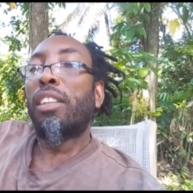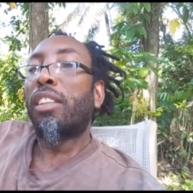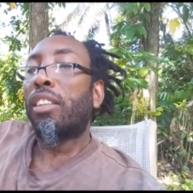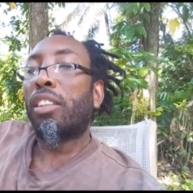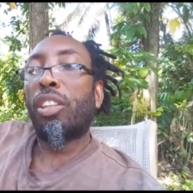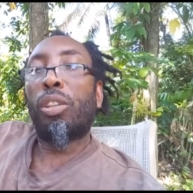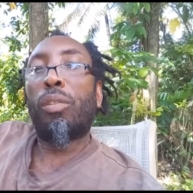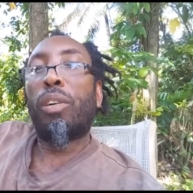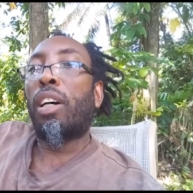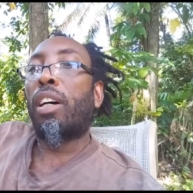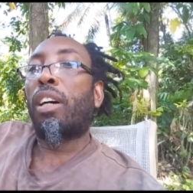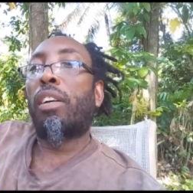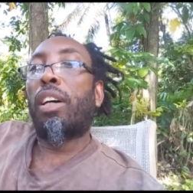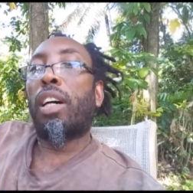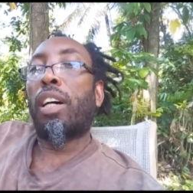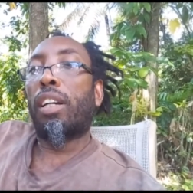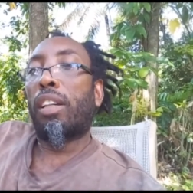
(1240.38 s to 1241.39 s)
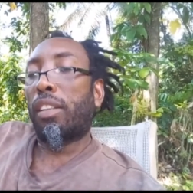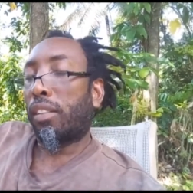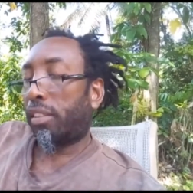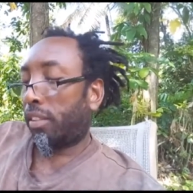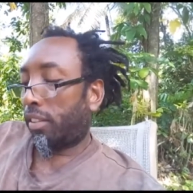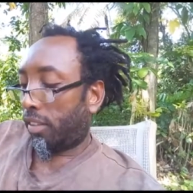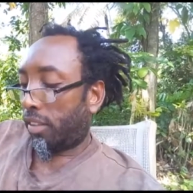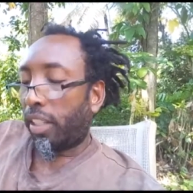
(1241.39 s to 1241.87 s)
you know what oh
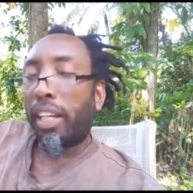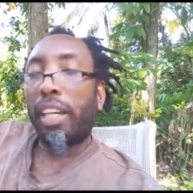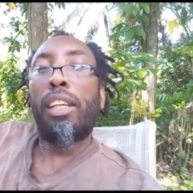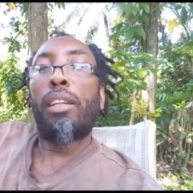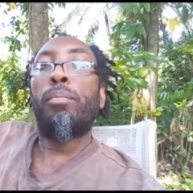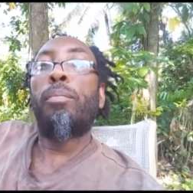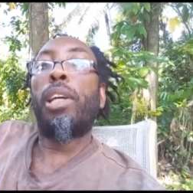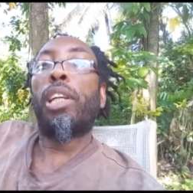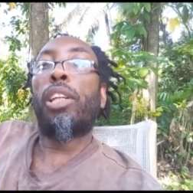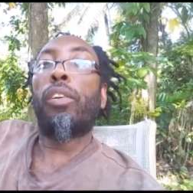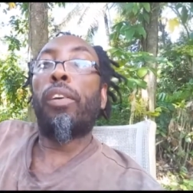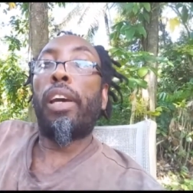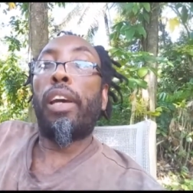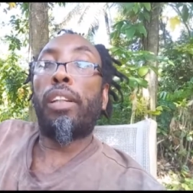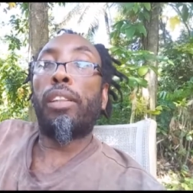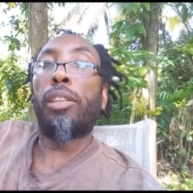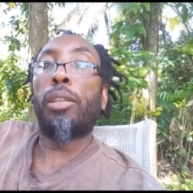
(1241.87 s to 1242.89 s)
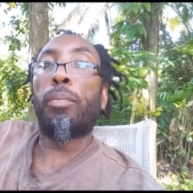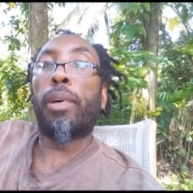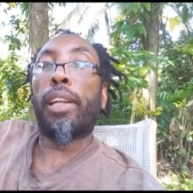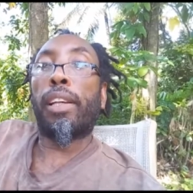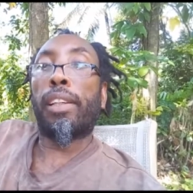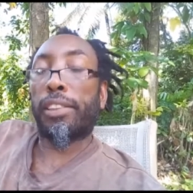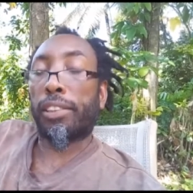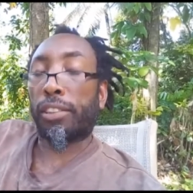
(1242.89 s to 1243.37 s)
Make you healthy
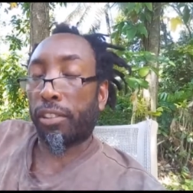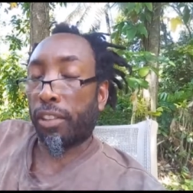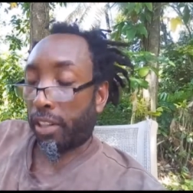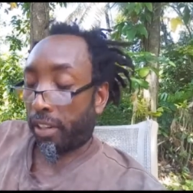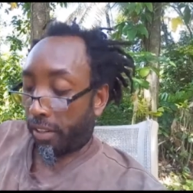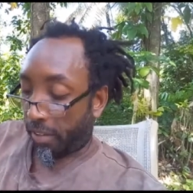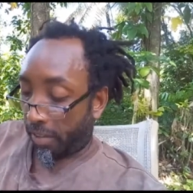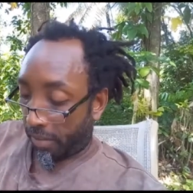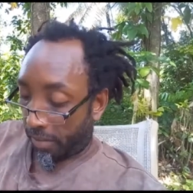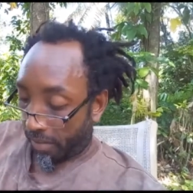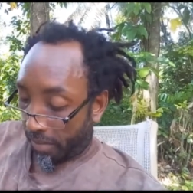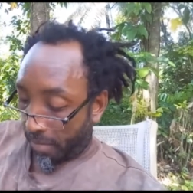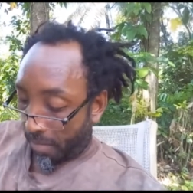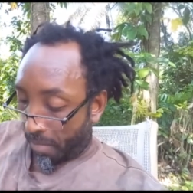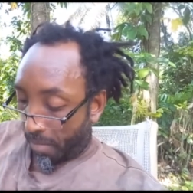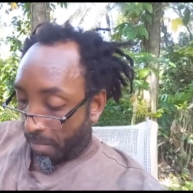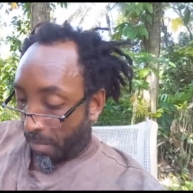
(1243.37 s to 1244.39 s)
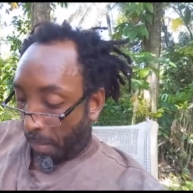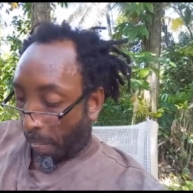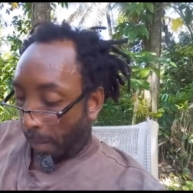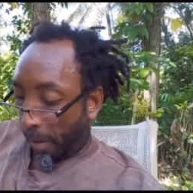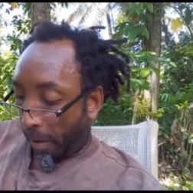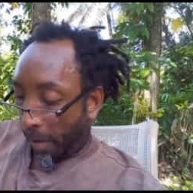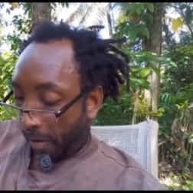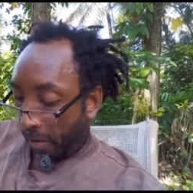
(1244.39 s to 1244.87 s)
man and strong.
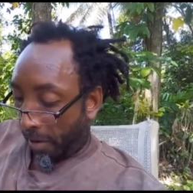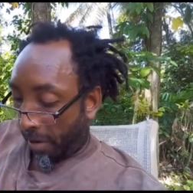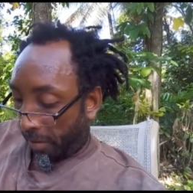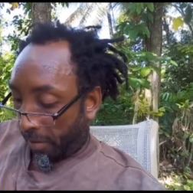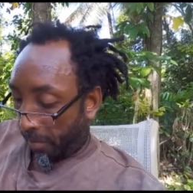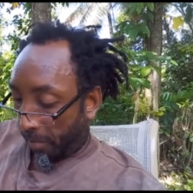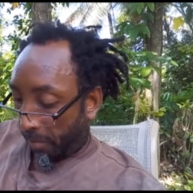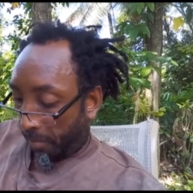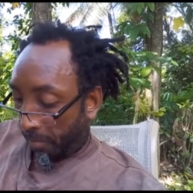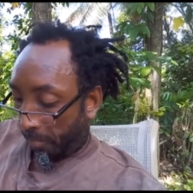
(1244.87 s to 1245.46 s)
Alright.